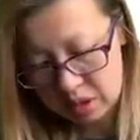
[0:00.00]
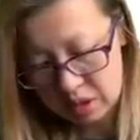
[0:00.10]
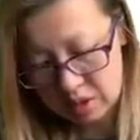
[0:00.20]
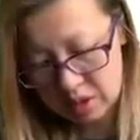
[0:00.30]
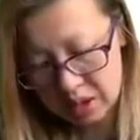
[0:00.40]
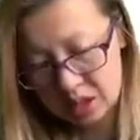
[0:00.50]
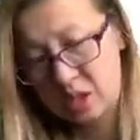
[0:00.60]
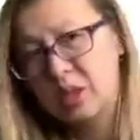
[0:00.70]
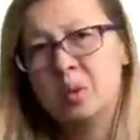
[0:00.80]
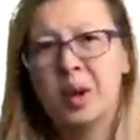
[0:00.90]
are
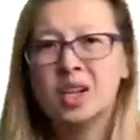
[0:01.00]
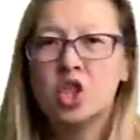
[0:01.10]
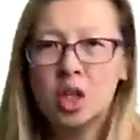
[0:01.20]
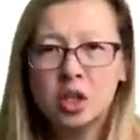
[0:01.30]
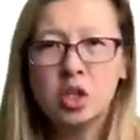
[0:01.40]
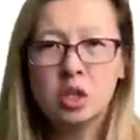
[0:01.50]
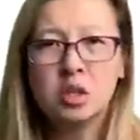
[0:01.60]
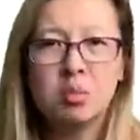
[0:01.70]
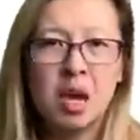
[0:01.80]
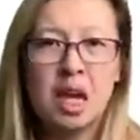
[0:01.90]
essentially where
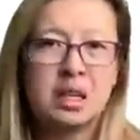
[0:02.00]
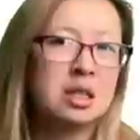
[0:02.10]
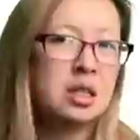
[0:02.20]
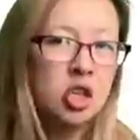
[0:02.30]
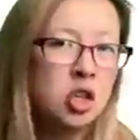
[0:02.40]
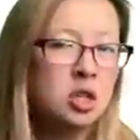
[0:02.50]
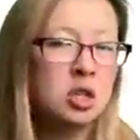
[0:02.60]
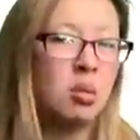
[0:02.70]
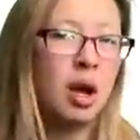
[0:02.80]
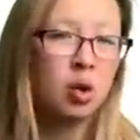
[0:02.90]
judges make decisions
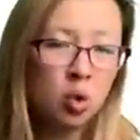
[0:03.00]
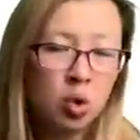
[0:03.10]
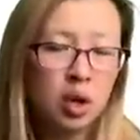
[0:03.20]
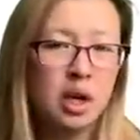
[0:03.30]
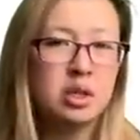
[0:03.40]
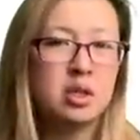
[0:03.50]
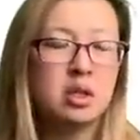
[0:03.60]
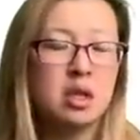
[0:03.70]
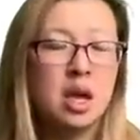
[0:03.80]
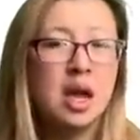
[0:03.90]
about court
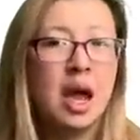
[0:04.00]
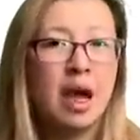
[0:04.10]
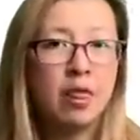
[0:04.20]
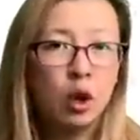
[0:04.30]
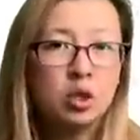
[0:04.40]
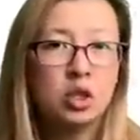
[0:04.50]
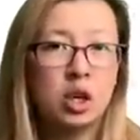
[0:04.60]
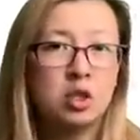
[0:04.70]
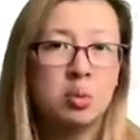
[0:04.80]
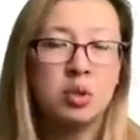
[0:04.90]
cases, and those
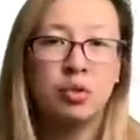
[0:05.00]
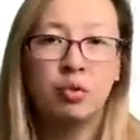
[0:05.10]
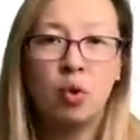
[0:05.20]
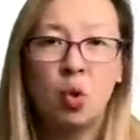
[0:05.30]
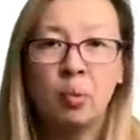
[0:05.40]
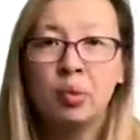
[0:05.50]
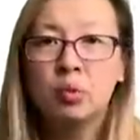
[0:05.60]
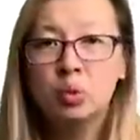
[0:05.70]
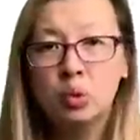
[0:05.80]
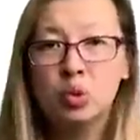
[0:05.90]
judgments form the
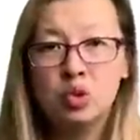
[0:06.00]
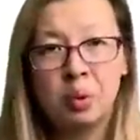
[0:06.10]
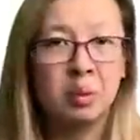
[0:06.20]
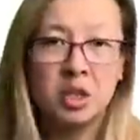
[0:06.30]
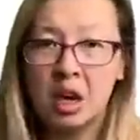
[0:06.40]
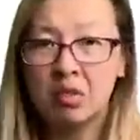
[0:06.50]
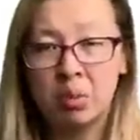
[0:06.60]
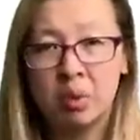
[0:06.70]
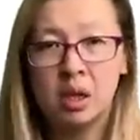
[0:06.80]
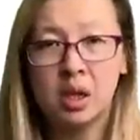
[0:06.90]
rules by which
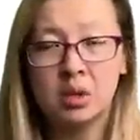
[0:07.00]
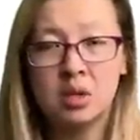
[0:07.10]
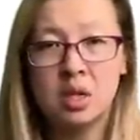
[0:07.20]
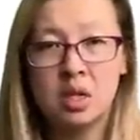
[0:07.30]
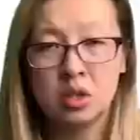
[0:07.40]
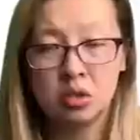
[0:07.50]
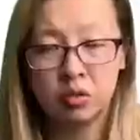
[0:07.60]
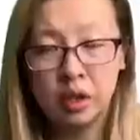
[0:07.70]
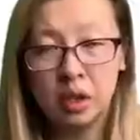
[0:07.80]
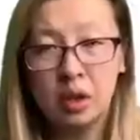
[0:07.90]
everybody else needs to
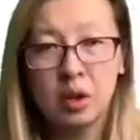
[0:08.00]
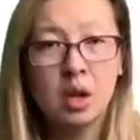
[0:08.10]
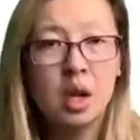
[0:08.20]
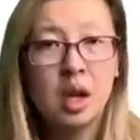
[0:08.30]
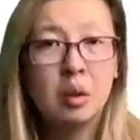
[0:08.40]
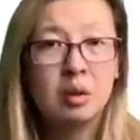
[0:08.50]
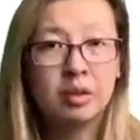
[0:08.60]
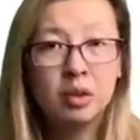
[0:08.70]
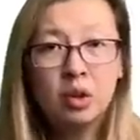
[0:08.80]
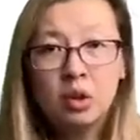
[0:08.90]
follow. But of
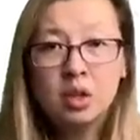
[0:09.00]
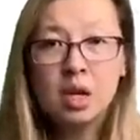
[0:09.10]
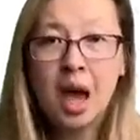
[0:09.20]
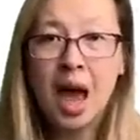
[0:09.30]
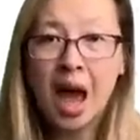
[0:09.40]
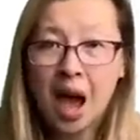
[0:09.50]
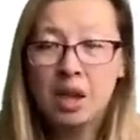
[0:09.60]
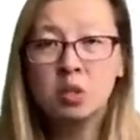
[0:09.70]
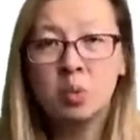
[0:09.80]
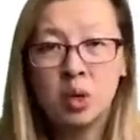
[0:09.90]
course,
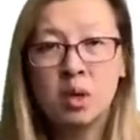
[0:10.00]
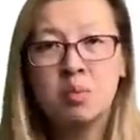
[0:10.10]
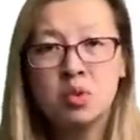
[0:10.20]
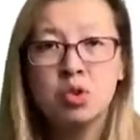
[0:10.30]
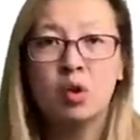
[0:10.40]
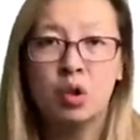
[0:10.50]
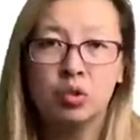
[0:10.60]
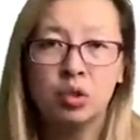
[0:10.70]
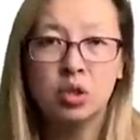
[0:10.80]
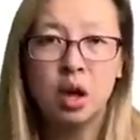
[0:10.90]
as we move
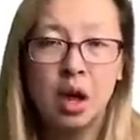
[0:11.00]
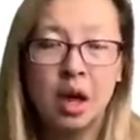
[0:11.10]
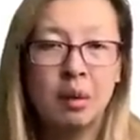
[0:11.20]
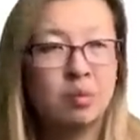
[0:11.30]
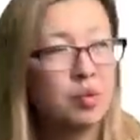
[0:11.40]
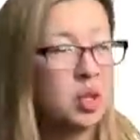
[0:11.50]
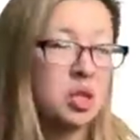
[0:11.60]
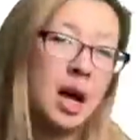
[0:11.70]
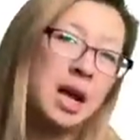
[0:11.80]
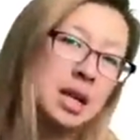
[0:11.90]
through time,
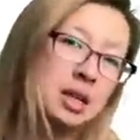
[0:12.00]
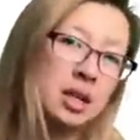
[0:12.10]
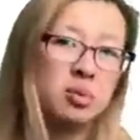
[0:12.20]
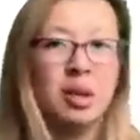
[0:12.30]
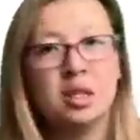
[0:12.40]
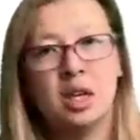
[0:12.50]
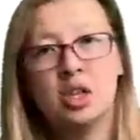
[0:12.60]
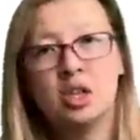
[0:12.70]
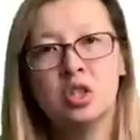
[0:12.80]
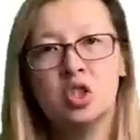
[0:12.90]
society's
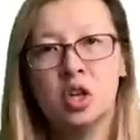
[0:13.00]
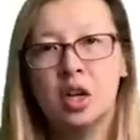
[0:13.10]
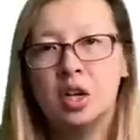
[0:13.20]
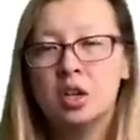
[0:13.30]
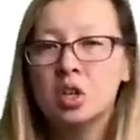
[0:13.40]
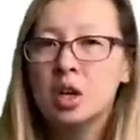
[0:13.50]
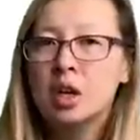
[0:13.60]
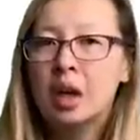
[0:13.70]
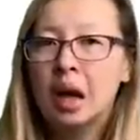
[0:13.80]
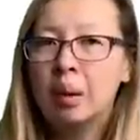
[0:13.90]
expectations change,
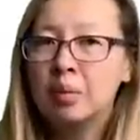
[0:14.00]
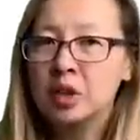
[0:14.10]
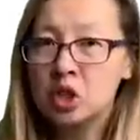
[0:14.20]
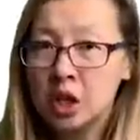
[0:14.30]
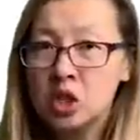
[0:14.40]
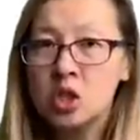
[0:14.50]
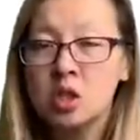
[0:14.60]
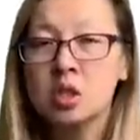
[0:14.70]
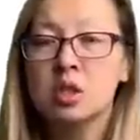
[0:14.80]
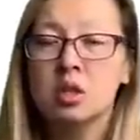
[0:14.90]
um, the
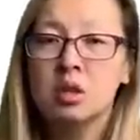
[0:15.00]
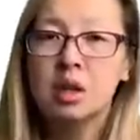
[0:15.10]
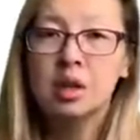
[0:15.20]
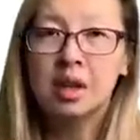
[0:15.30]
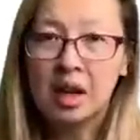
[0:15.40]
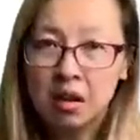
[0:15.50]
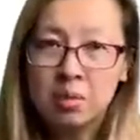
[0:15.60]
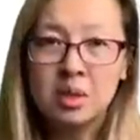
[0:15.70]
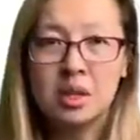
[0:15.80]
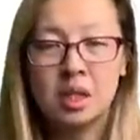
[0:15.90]
judges and the
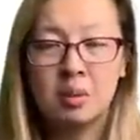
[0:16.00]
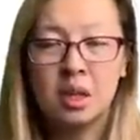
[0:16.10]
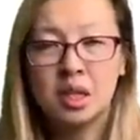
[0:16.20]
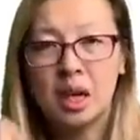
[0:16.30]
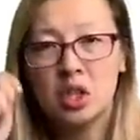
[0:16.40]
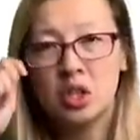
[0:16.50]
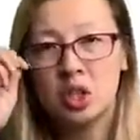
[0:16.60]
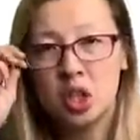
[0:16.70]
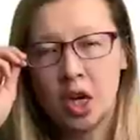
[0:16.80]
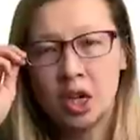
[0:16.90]
government's expectations
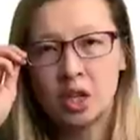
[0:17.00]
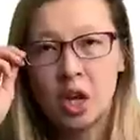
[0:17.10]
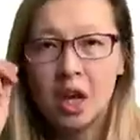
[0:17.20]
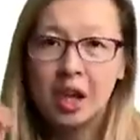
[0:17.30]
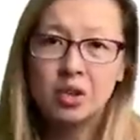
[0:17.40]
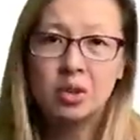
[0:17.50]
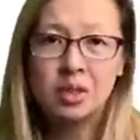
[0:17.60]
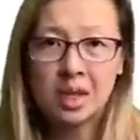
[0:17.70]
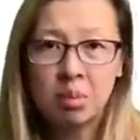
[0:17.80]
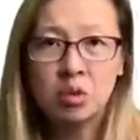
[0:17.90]
change. And so
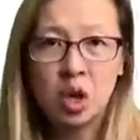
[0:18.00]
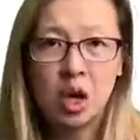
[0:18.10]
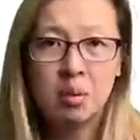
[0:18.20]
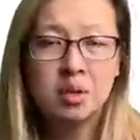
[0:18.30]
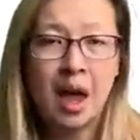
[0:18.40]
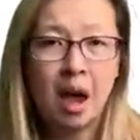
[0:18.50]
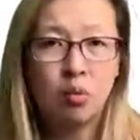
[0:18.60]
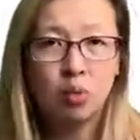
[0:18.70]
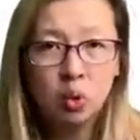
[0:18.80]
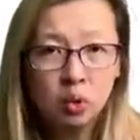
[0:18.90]
sometimes our
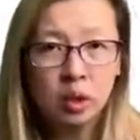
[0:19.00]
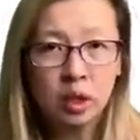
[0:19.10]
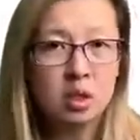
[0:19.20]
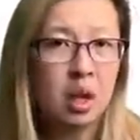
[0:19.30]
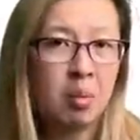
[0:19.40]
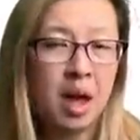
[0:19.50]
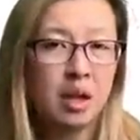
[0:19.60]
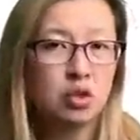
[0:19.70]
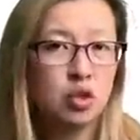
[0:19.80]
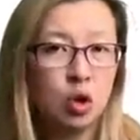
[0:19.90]
rulings
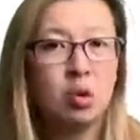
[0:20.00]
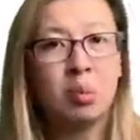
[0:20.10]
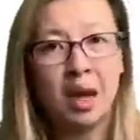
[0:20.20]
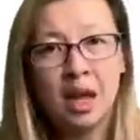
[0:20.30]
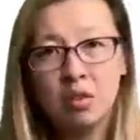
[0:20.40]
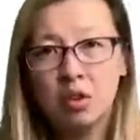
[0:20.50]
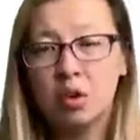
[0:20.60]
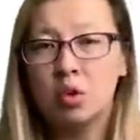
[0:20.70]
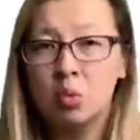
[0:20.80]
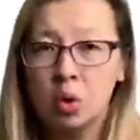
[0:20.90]
about certain behavior
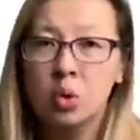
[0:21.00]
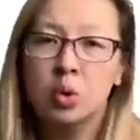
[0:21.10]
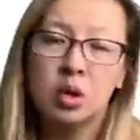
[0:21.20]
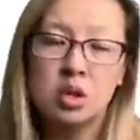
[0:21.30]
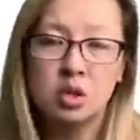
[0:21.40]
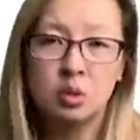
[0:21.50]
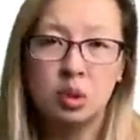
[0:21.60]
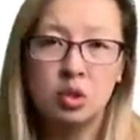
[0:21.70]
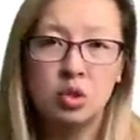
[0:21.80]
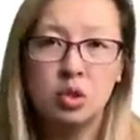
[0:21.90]
or what auditors are
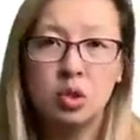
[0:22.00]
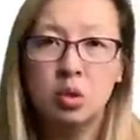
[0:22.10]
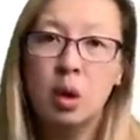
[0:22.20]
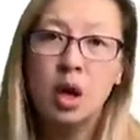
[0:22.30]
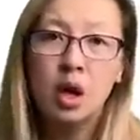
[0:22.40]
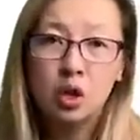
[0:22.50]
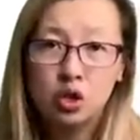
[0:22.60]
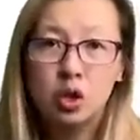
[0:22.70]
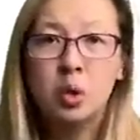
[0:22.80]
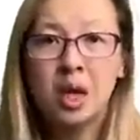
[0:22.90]
supposed to do do